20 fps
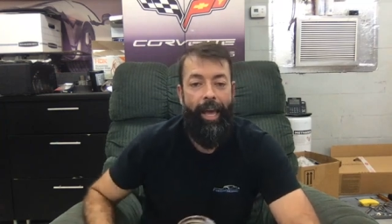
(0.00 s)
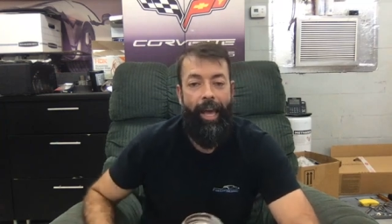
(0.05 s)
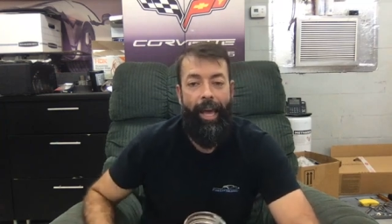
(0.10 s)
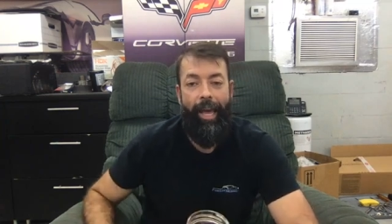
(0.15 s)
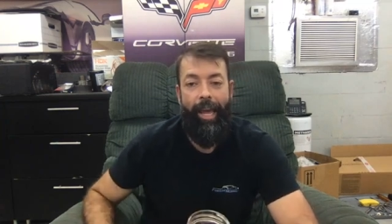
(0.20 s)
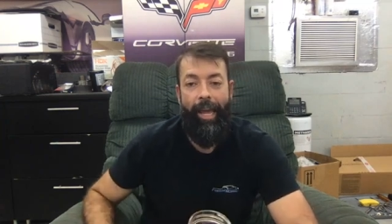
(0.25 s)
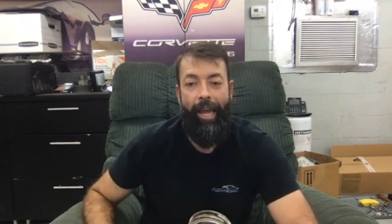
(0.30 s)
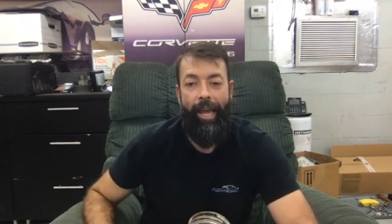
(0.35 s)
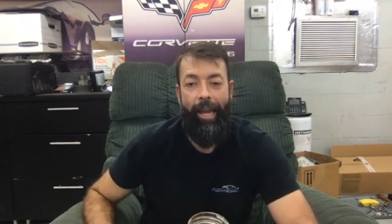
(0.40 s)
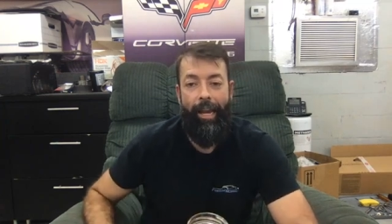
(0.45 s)

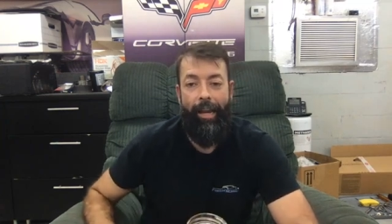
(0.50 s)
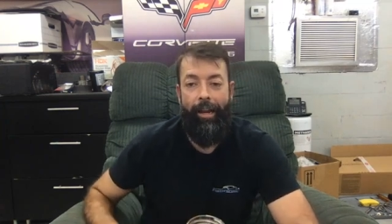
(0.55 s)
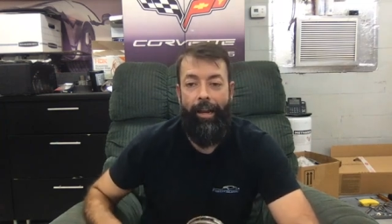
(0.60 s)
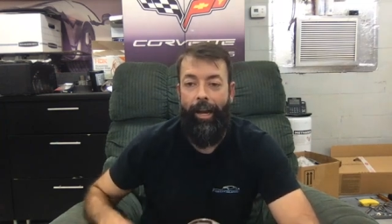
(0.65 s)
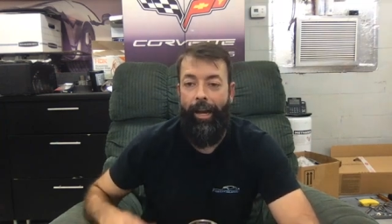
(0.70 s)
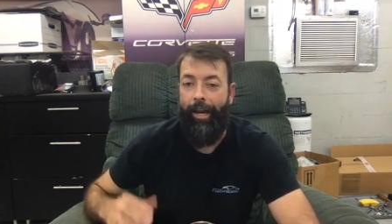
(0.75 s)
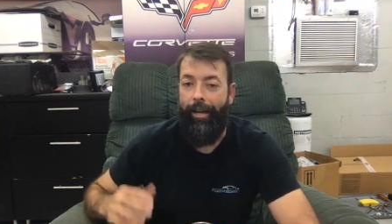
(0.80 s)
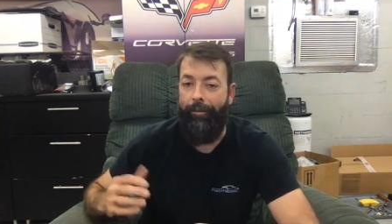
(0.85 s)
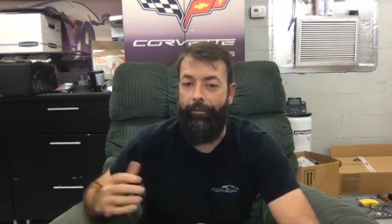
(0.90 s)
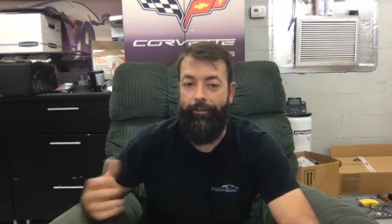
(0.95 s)
And
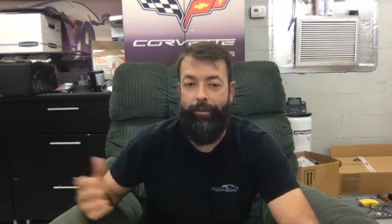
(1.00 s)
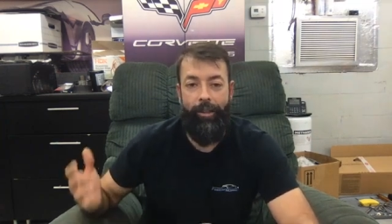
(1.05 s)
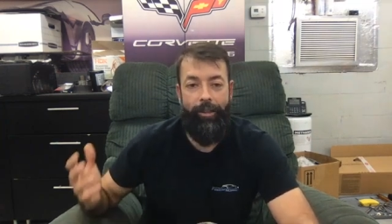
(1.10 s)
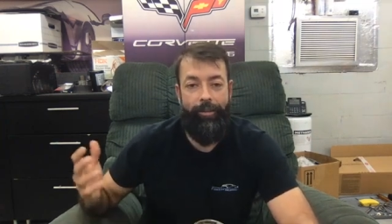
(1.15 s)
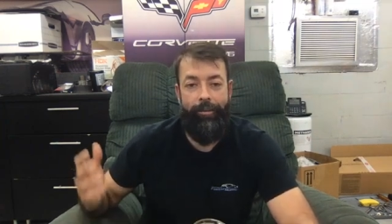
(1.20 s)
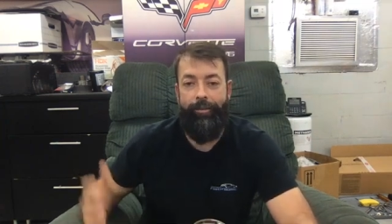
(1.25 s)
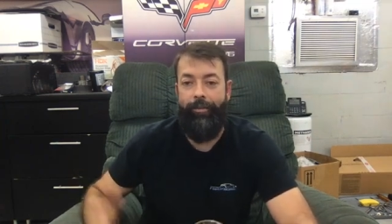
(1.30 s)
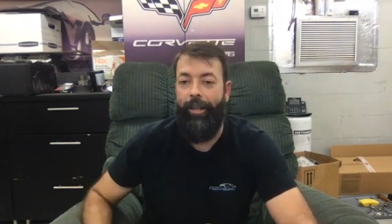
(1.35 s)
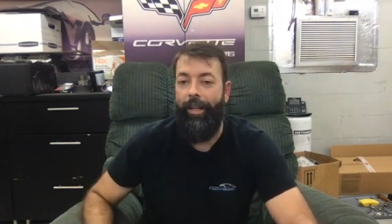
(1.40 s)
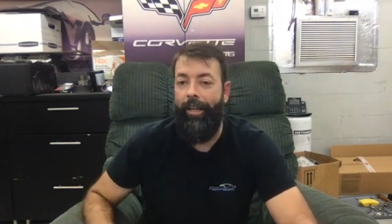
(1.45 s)

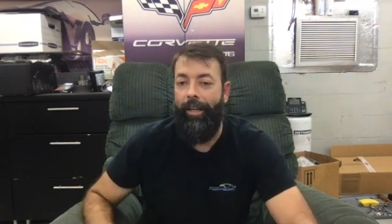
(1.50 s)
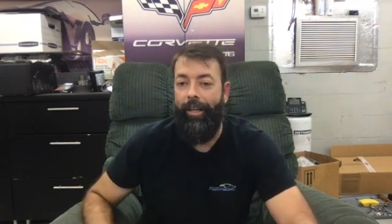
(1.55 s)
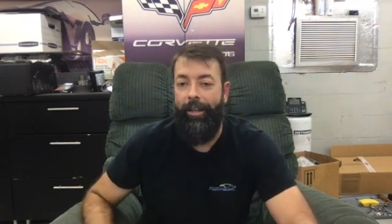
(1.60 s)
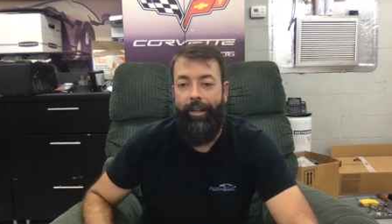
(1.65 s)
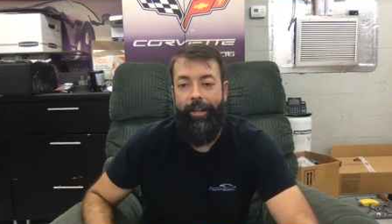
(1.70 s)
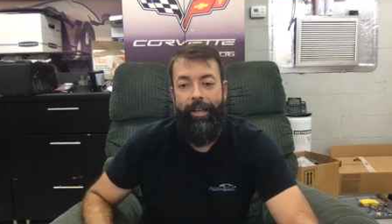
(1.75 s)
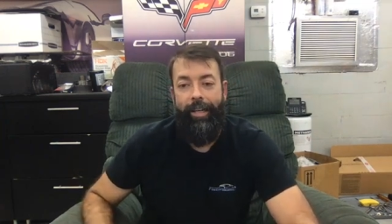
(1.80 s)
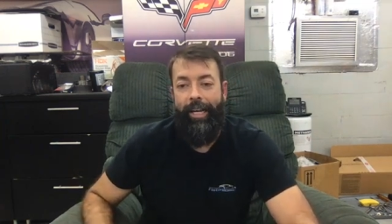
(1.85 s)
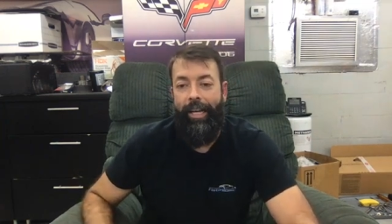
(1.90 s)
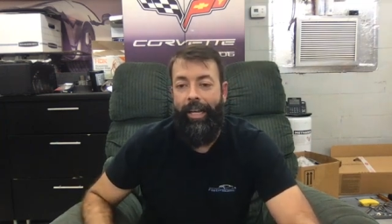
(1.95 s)

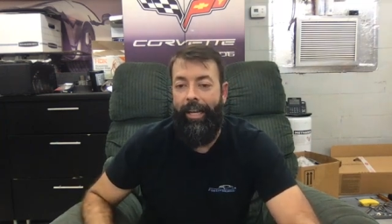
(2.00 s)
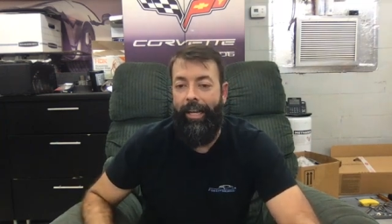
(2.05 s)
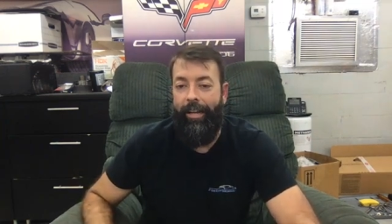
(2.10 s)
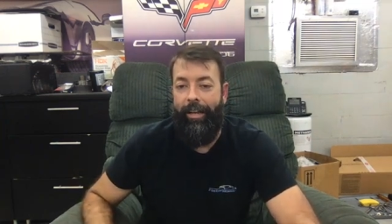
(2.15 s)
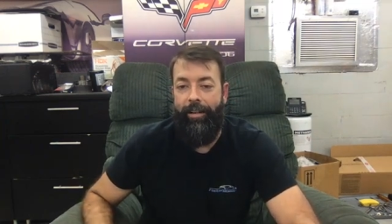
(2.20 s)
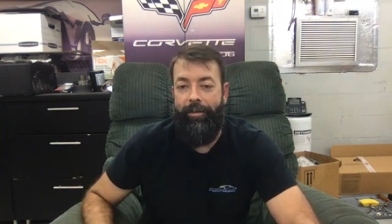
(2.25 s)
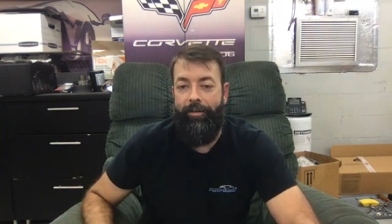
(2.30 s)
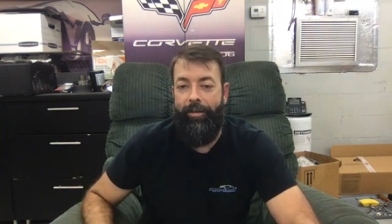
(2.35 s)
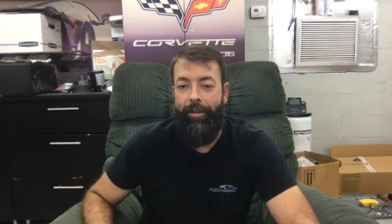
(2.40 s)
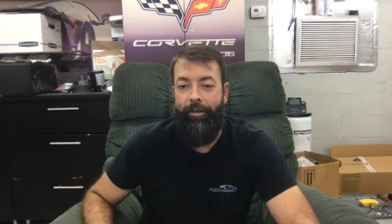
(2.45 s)

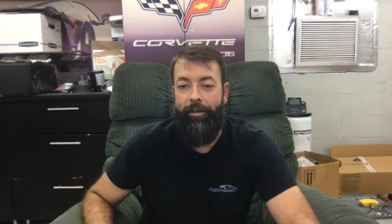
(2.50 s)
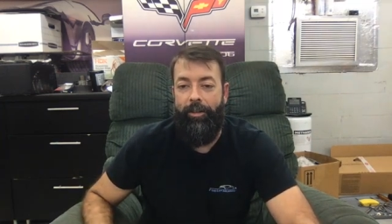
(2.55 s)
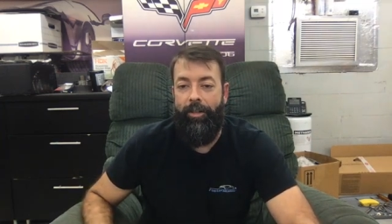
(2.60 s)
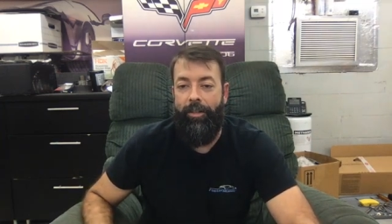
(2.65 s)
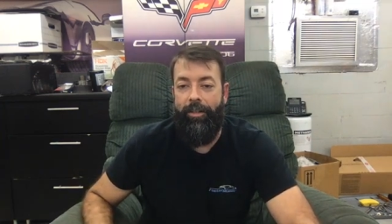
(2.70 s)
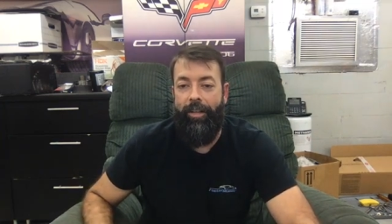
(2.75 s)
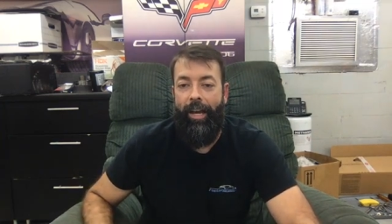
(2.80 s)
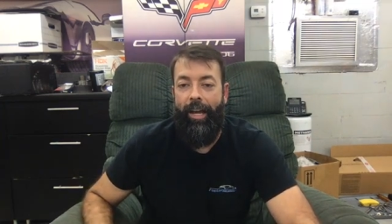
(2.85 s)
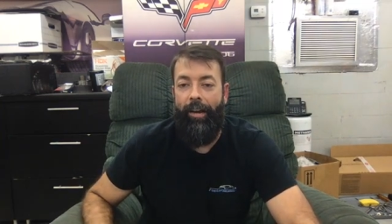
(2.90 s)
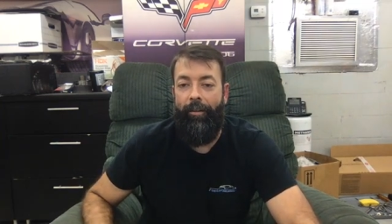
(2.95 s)
it was
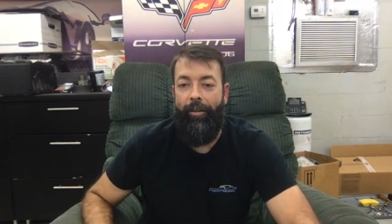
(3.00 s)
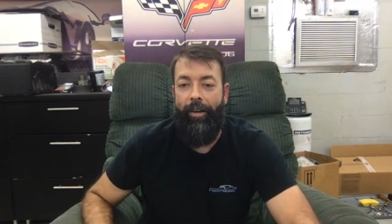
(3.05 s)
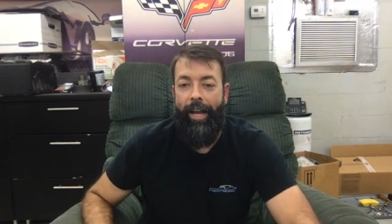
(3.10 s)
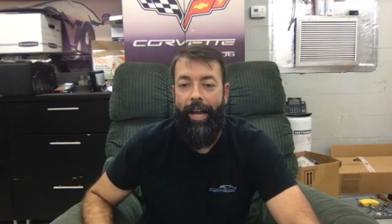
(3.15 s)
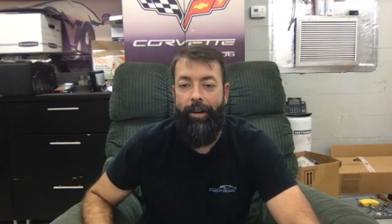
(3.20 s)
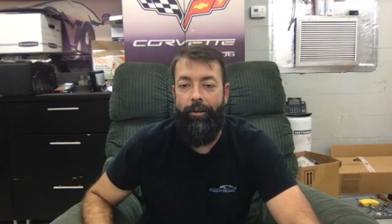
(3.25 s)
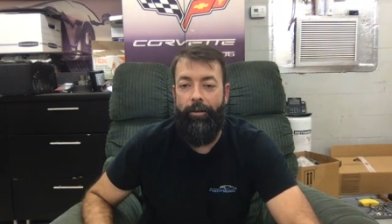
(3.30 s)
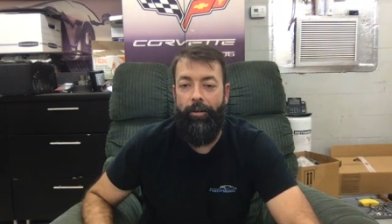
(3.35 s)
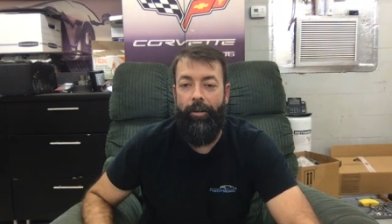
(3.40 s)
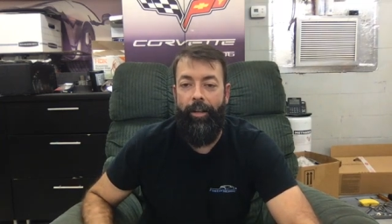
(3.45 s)
just kind of a
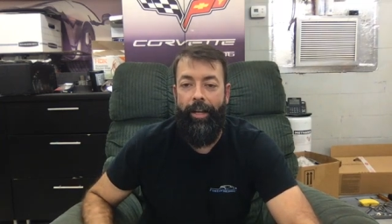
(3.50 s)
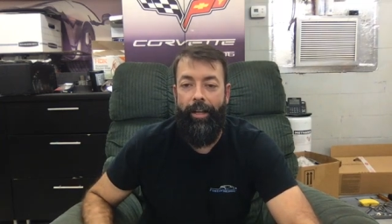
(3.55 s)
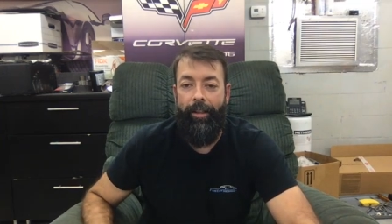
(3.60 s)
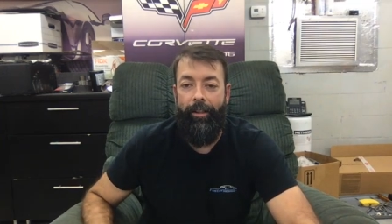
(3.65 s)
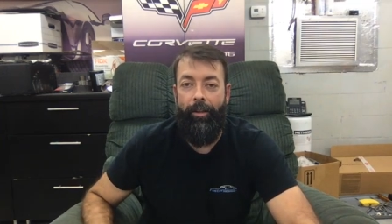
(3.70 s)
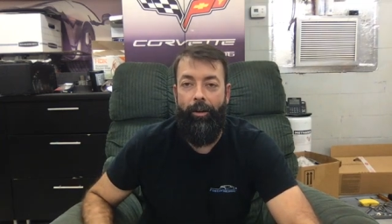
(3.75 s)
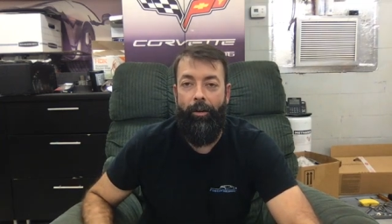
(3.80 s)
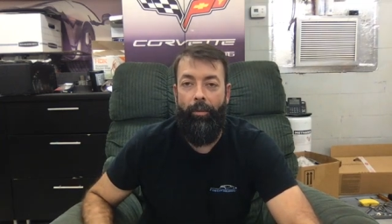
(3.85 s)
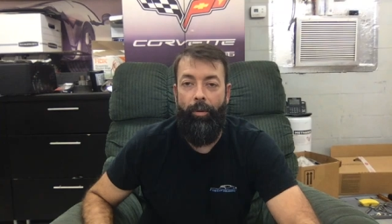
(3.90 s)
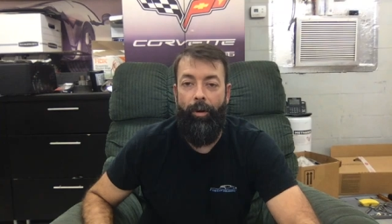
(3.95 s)
natural, like,
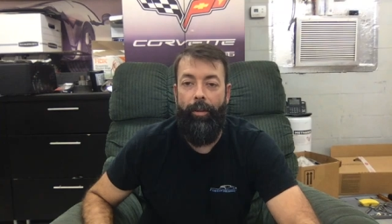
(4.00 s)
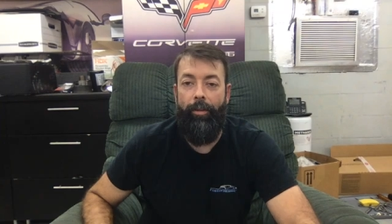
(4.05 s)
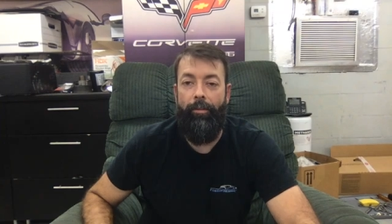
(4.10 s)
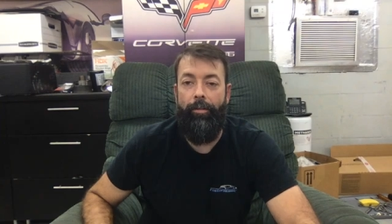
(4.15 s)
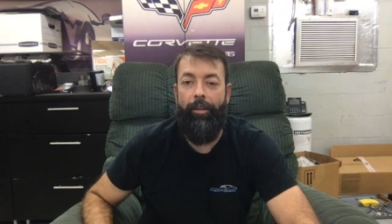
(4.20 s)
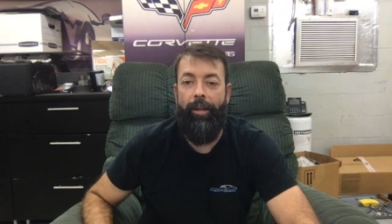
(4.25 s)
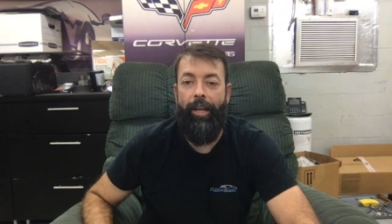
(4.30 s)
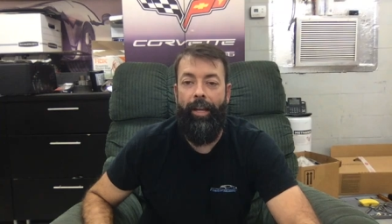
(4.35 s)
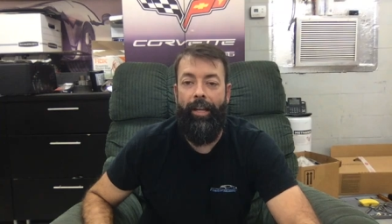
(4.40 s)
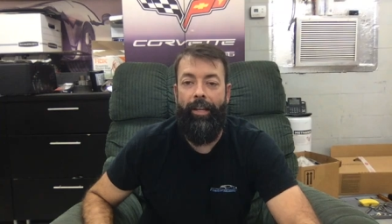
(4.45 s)
little brother
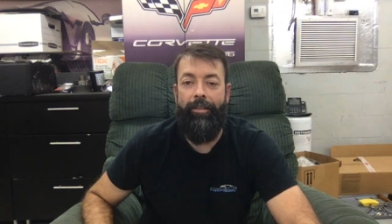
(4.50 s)
thing.